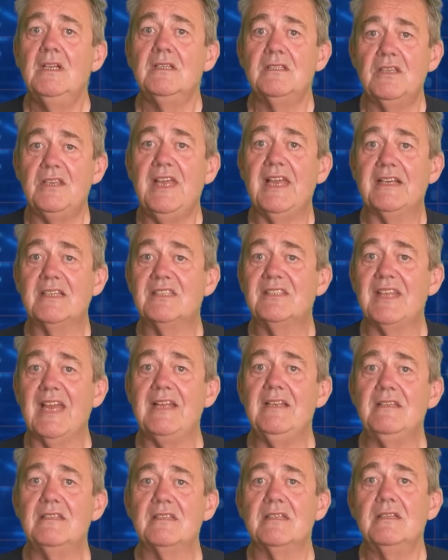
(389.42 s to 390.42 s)
To the
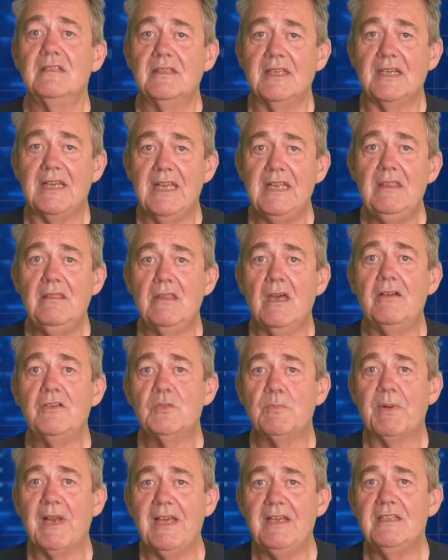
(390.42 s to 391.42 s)
extent that in those
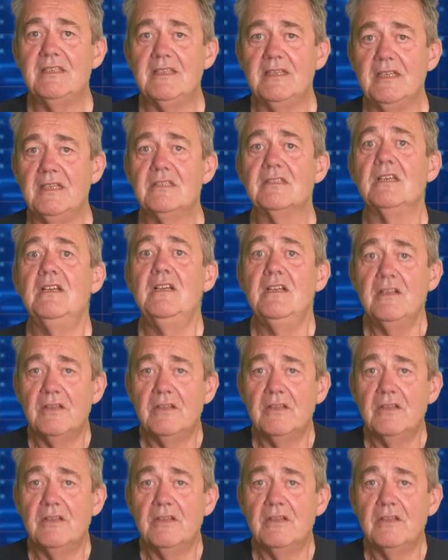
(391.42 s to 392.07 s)
places,